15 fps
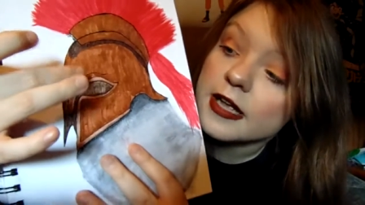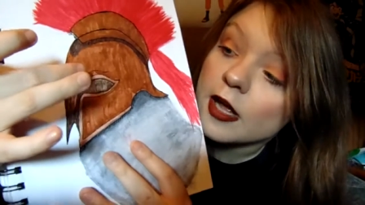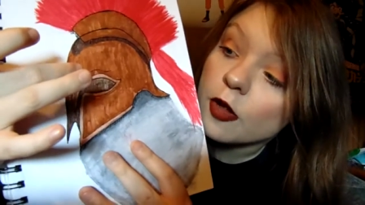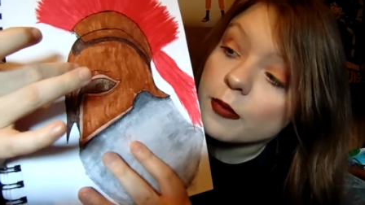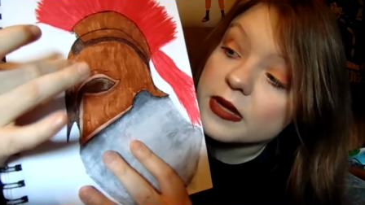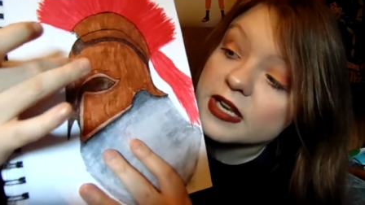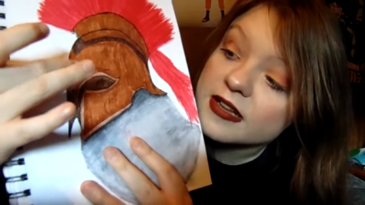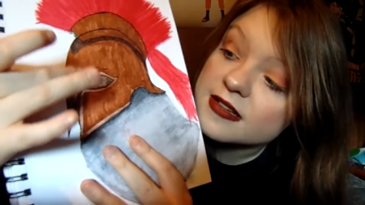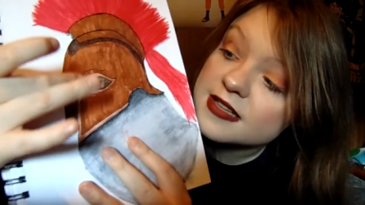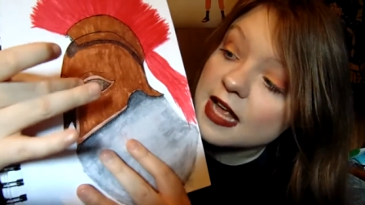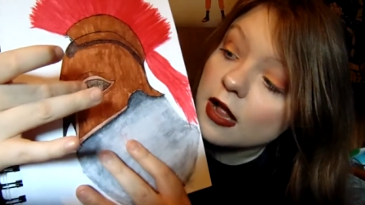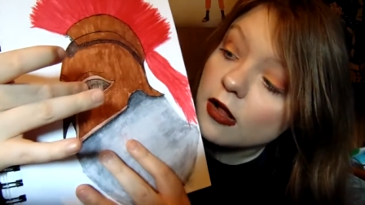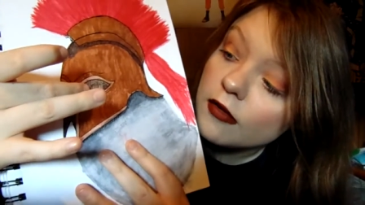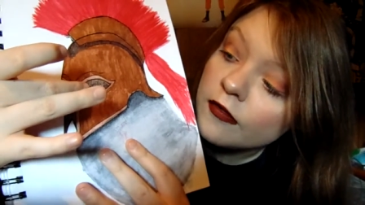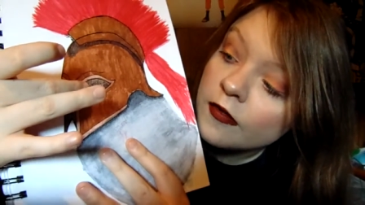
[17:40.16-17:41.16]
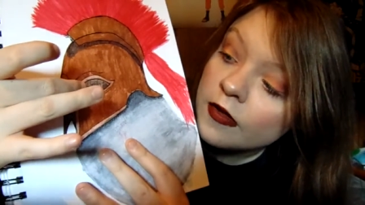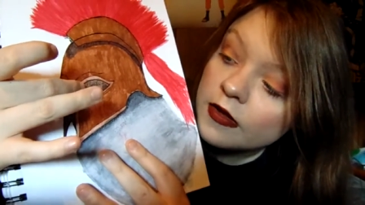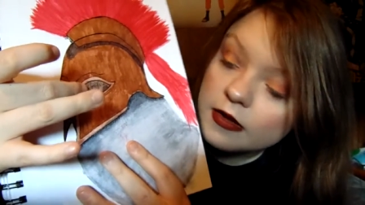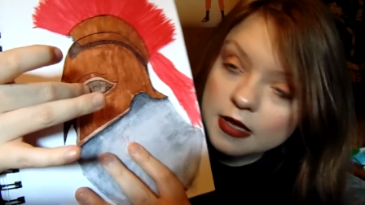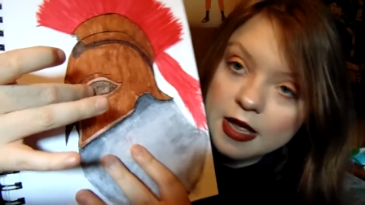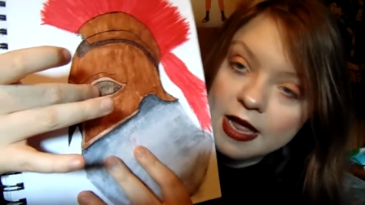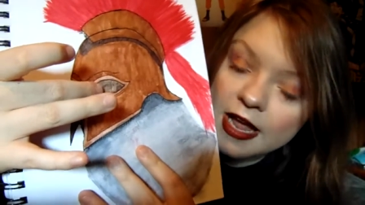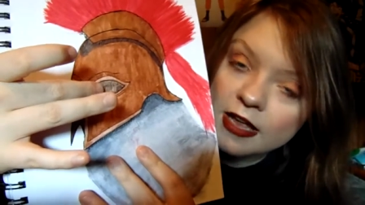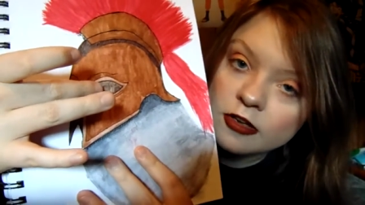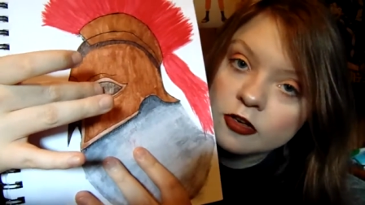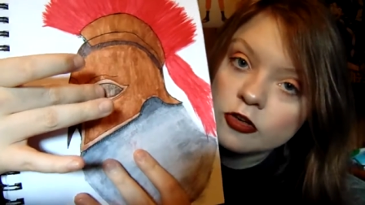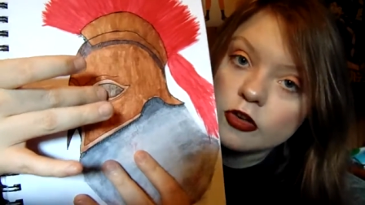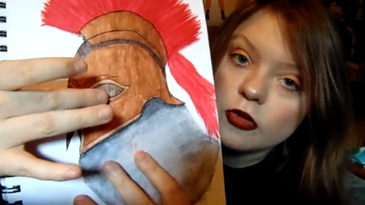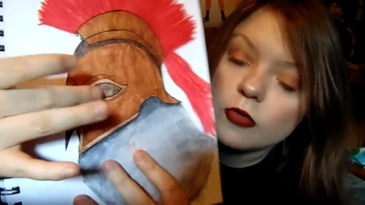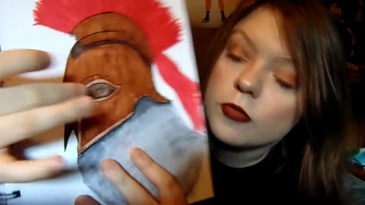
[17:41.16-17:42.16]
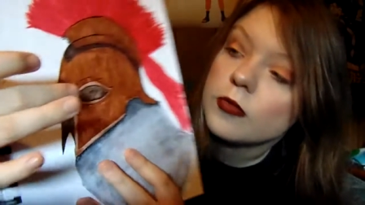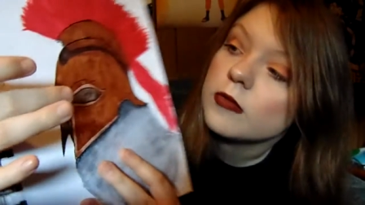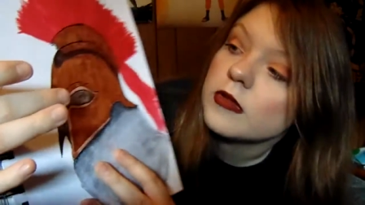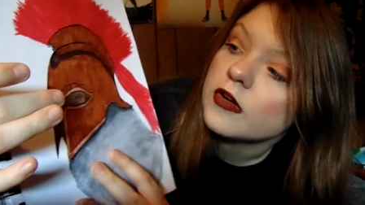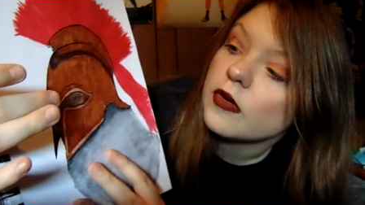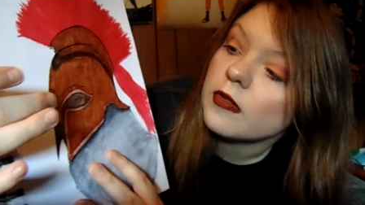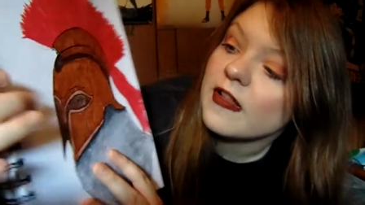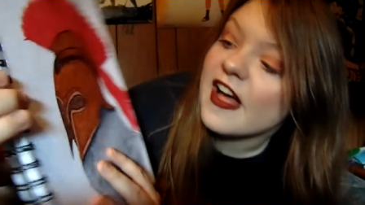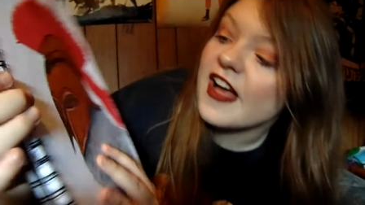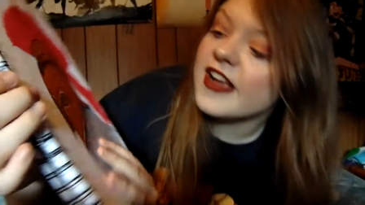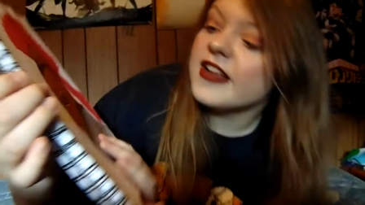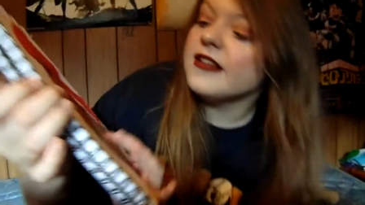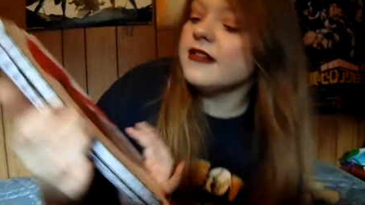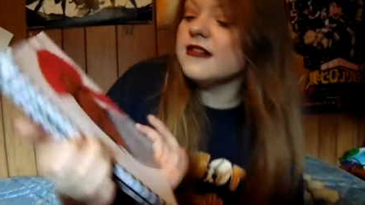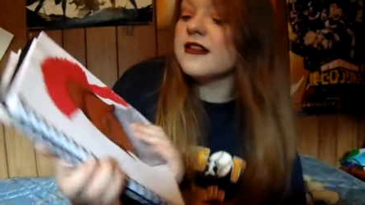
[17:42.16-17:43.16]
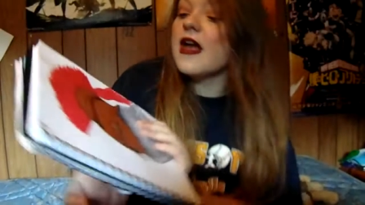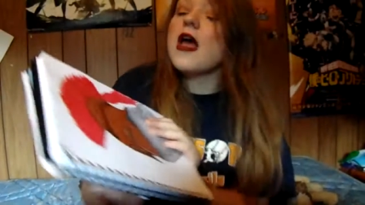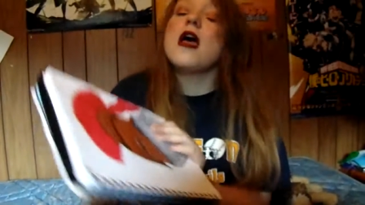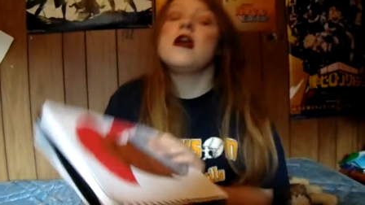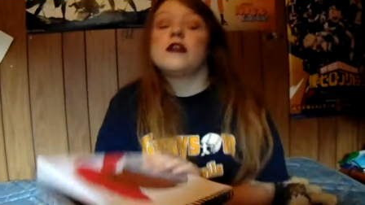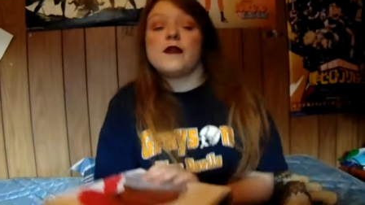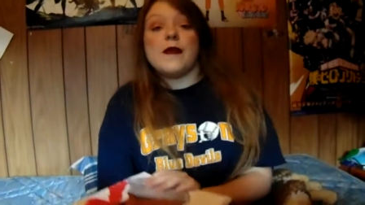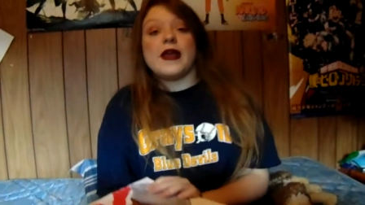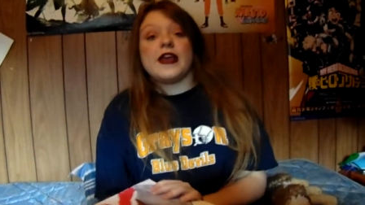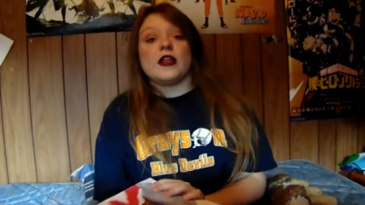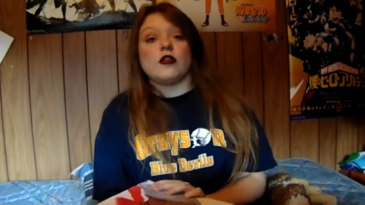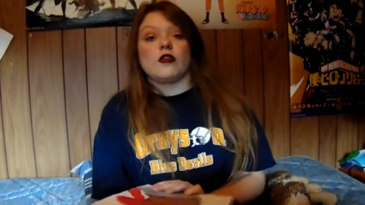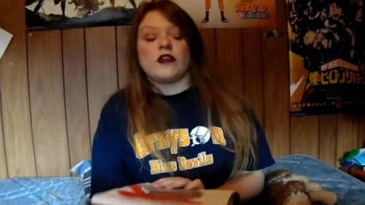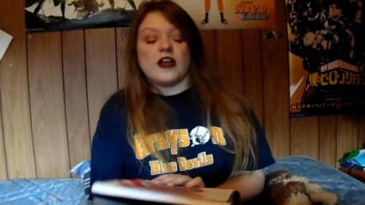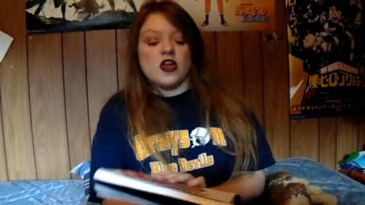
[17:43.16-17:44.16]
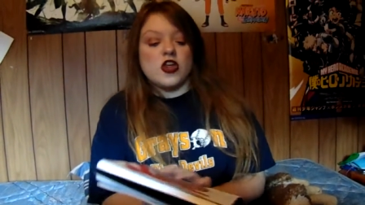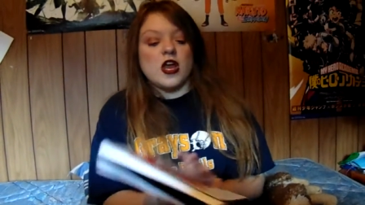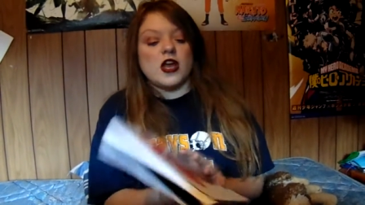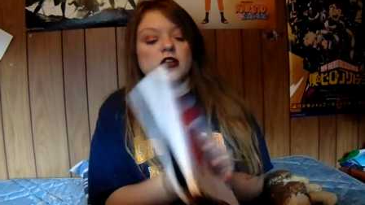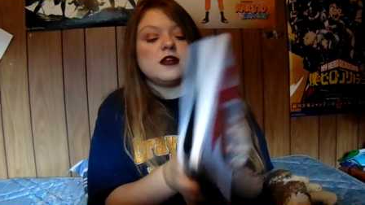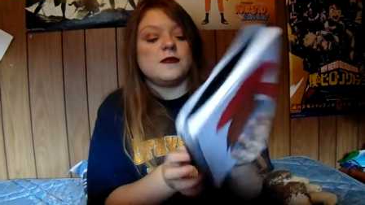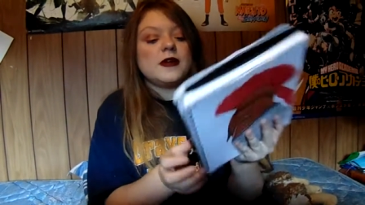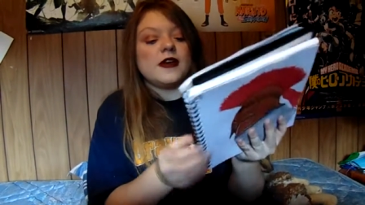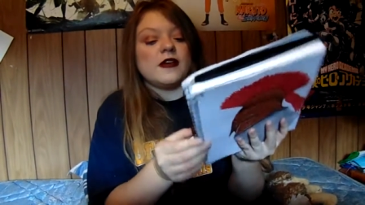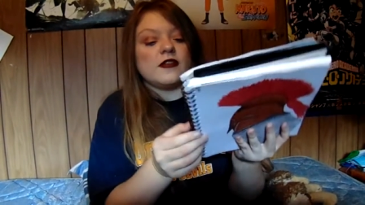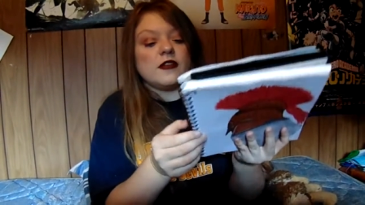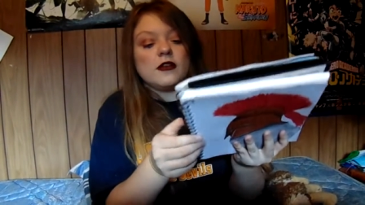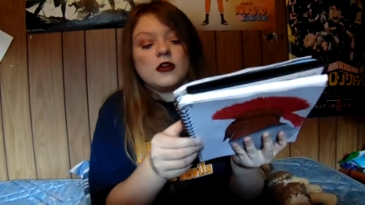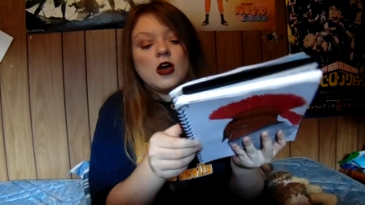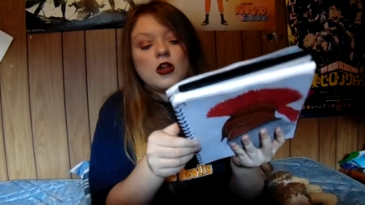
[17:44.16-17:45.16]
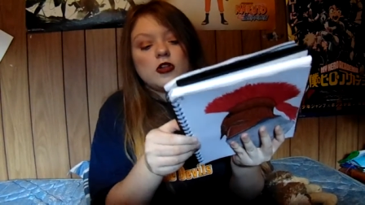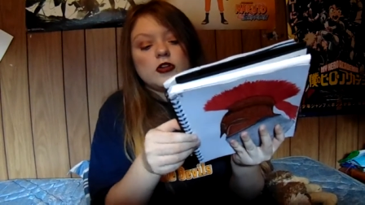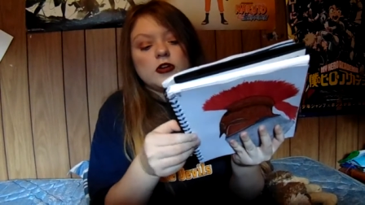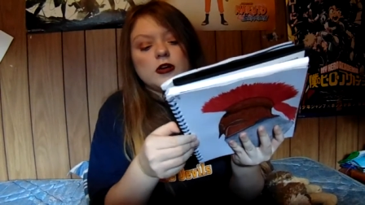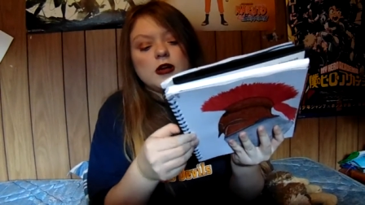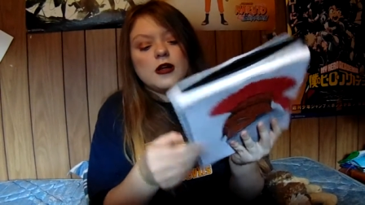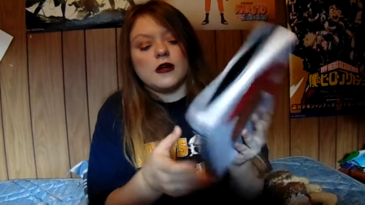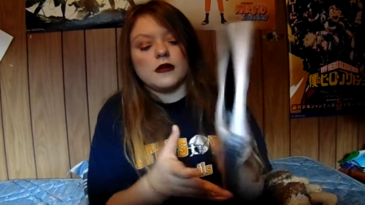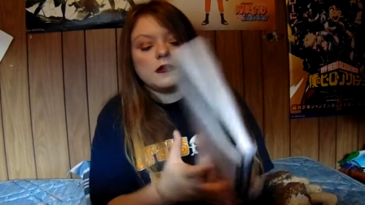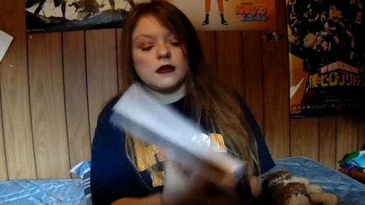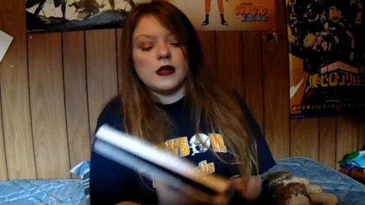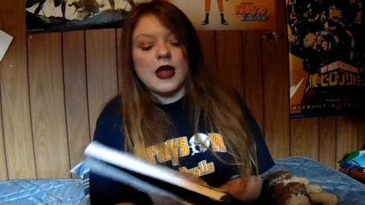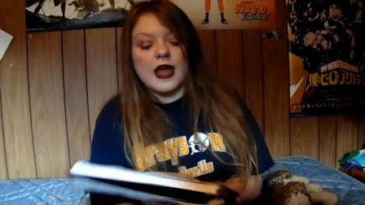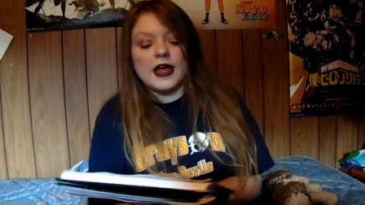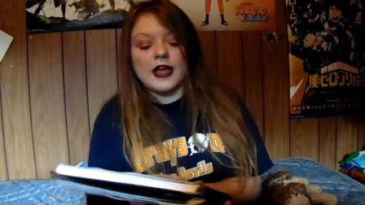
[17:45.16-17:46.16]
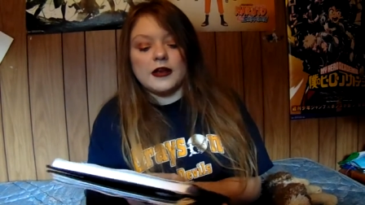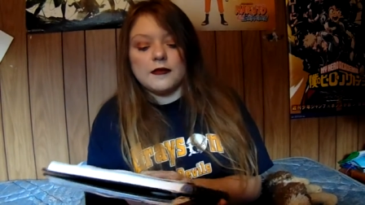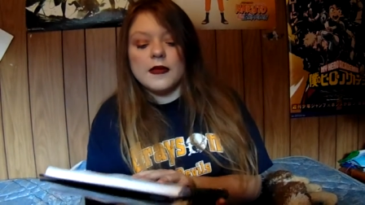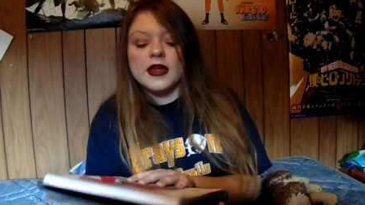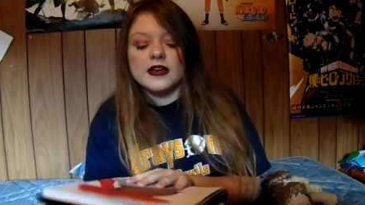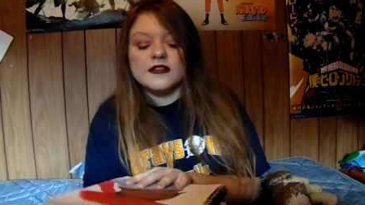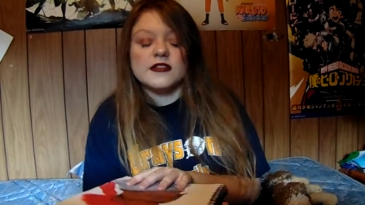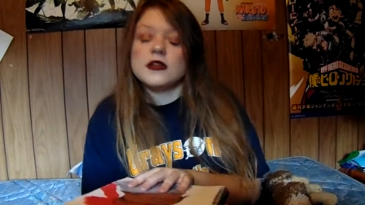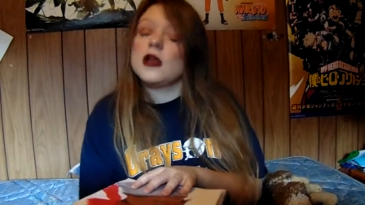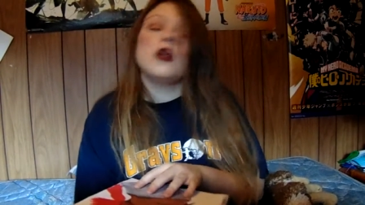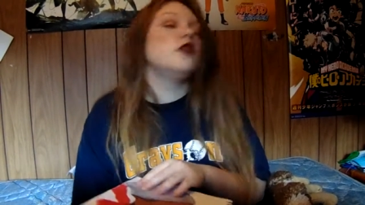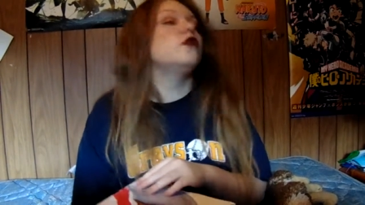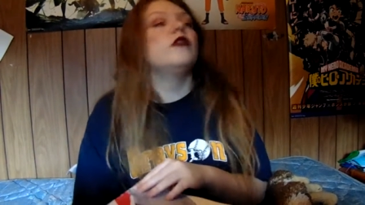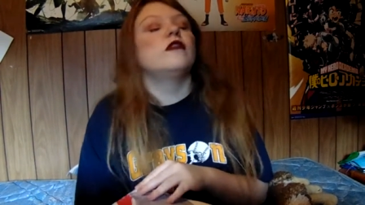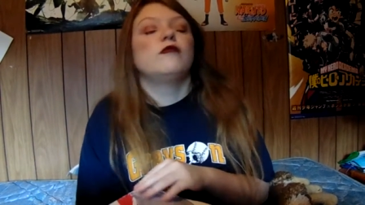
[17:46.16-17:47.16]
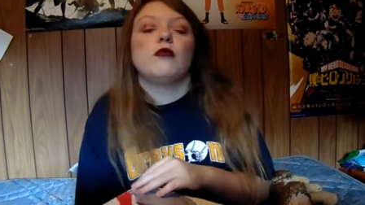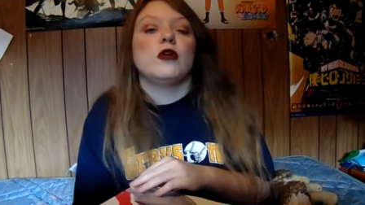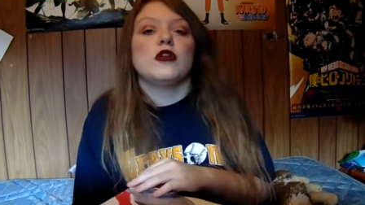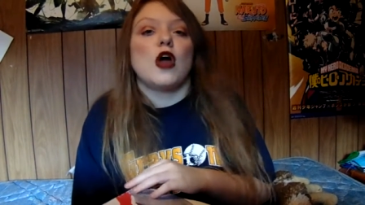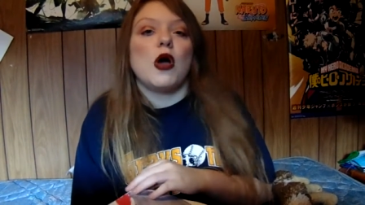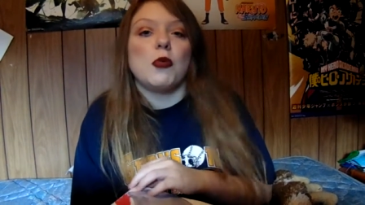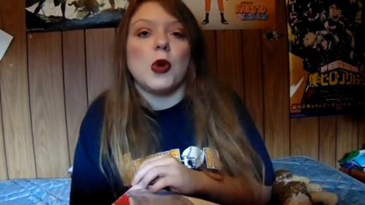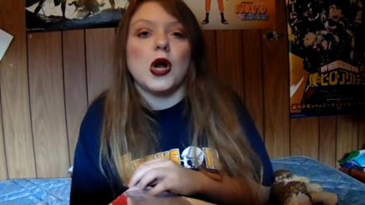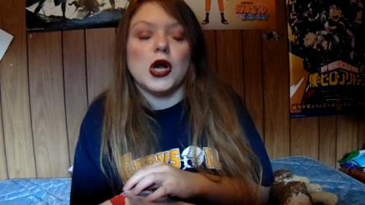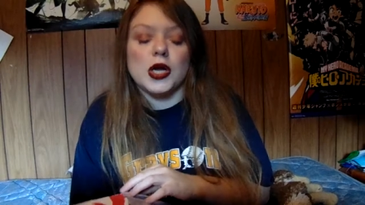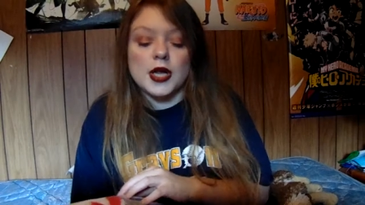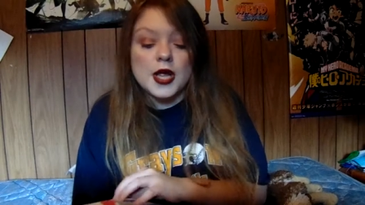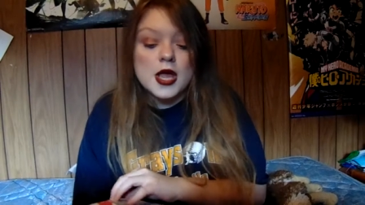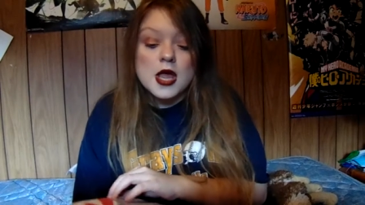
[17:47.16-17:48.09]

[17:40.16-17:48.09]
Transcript: helmet itself, I had to do little lines to make it look like shading, because the color I had mixed just would not work.